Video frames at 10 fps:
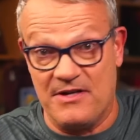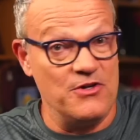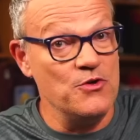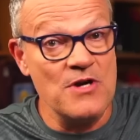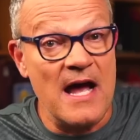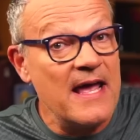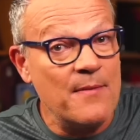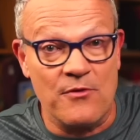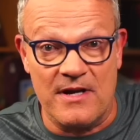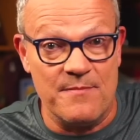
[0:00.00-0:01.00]
And Unai
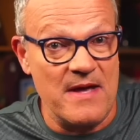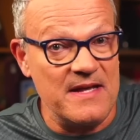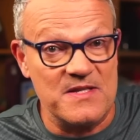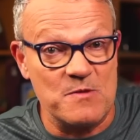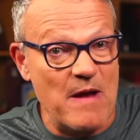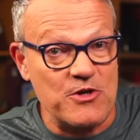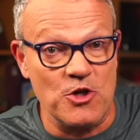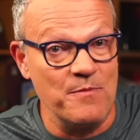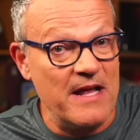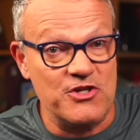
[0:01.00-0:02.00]
Emery made
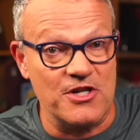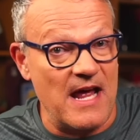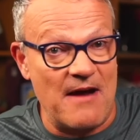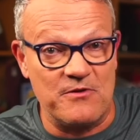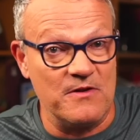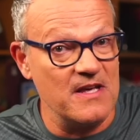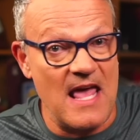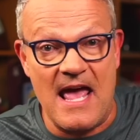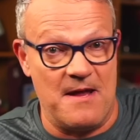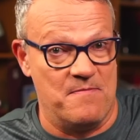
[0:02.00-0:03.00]
special mention after the
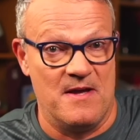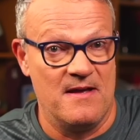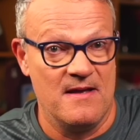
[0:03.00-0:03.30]
game